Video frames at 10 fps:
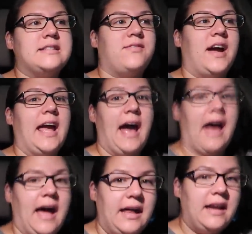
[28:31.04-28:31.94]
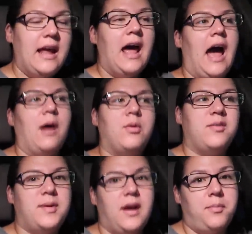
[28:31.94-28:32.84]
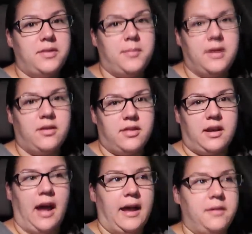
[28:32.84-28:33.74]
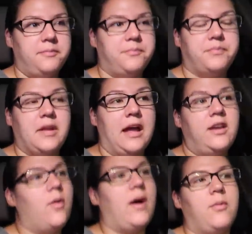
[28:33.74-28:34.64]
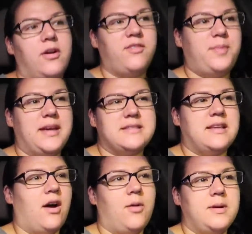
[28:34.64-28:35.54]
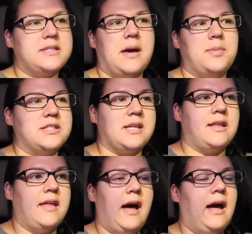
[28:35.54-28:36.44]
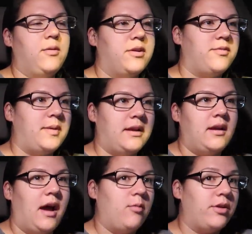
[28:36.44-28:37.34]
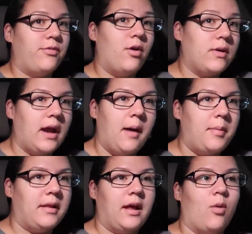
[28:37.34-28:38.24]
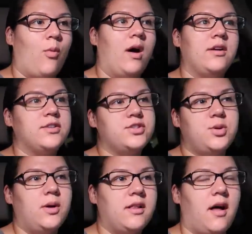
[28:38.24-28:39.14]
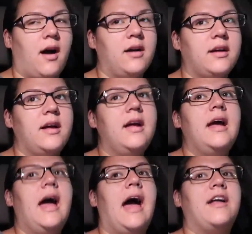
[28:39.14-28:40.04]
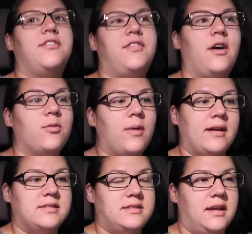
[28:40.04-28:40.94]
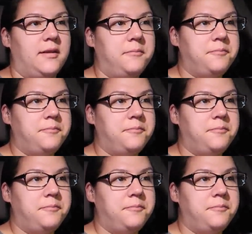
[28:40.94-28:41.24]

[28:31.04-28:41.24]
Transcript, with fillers: if I had, I would have been up in the middle of the night. I know I would have, because it always happens like that. I would have woken up at like 1 or 2 o'clock and felt rested